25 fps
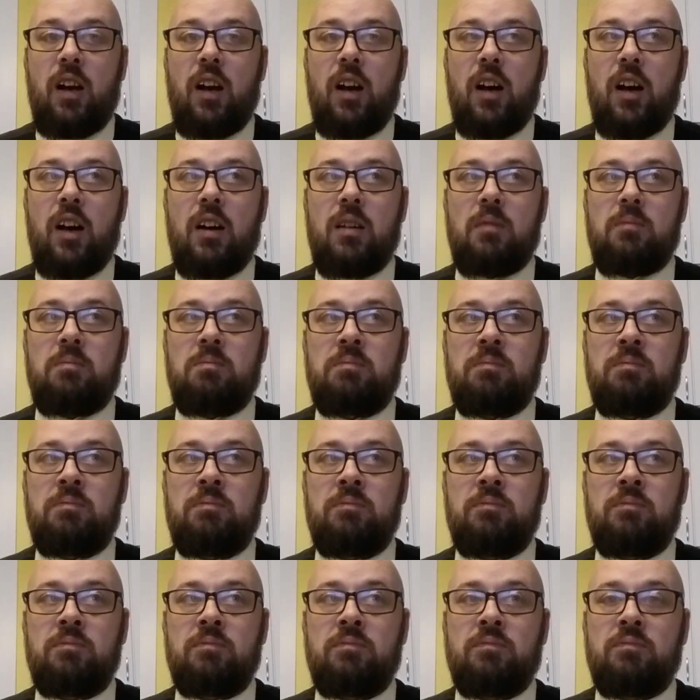have
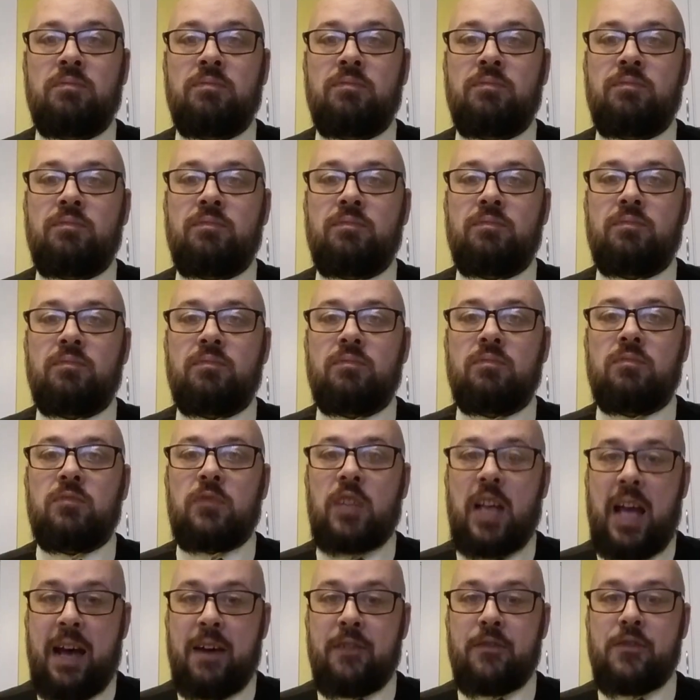
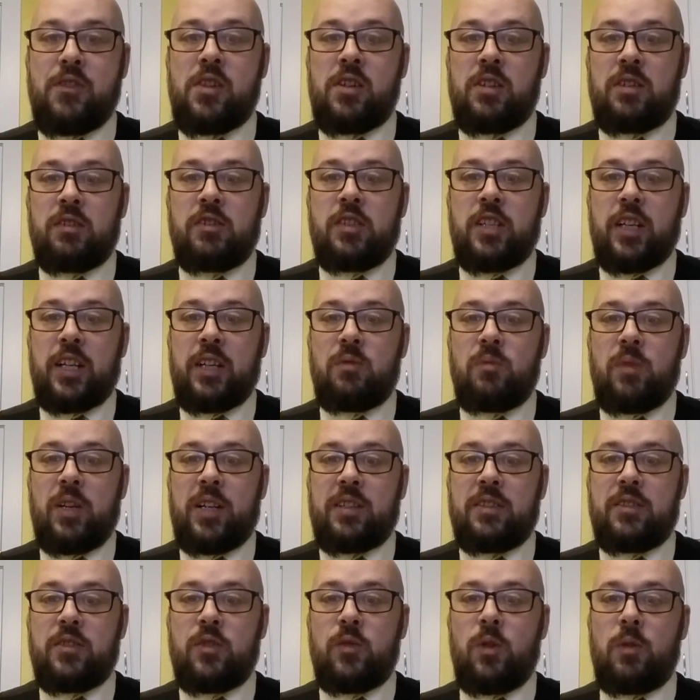the chicken
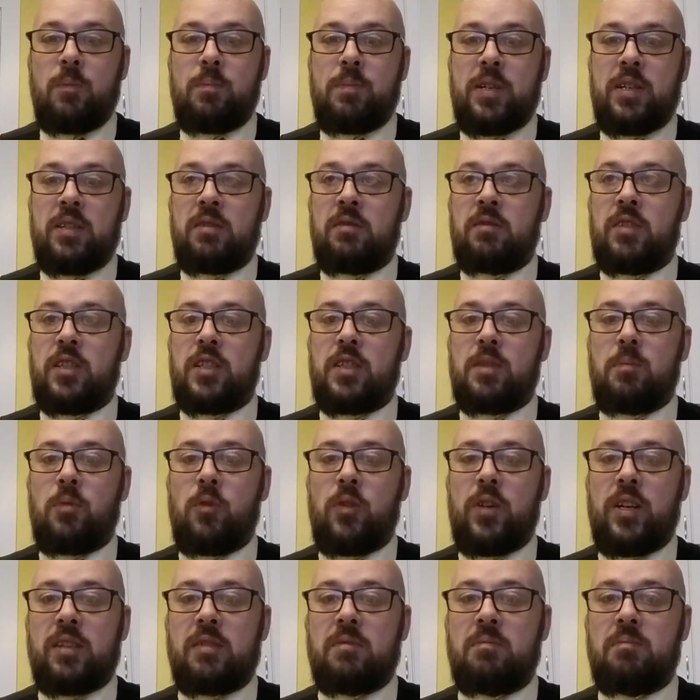wings. You won't be
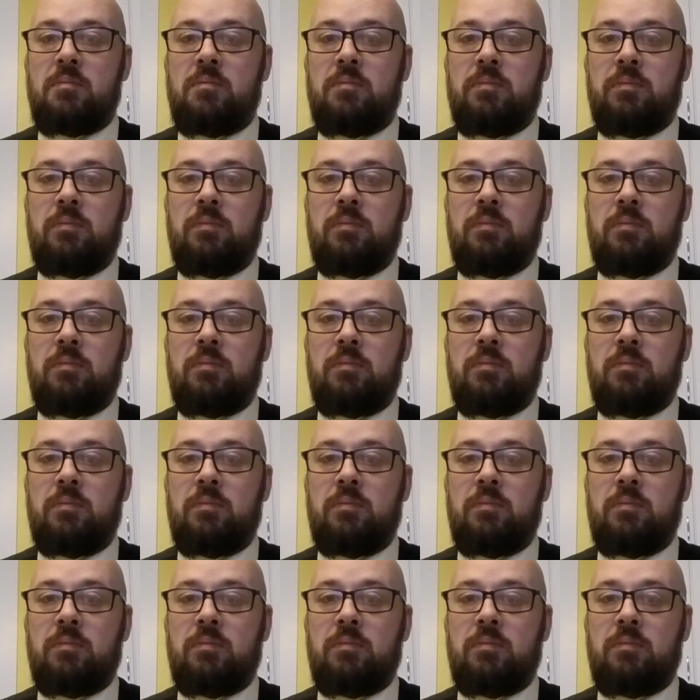disappointed.